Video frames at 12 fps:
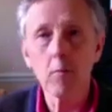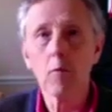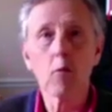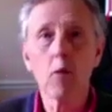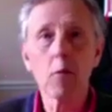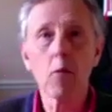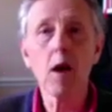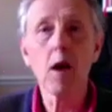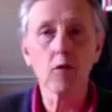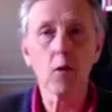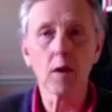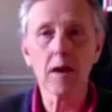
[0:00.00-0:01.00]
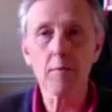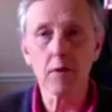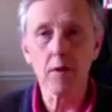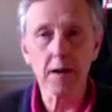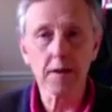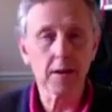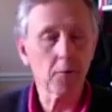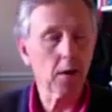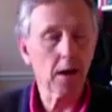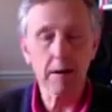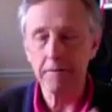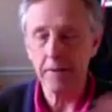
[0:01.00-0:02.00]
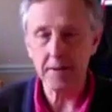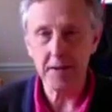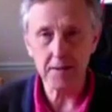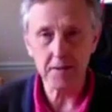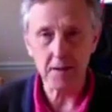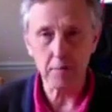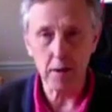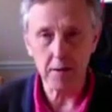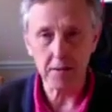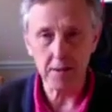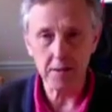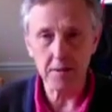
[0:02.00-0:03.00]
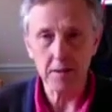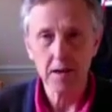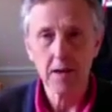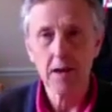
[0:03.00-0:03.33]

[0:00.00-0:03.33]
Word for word: we were all liberated, and we had fantastic parties.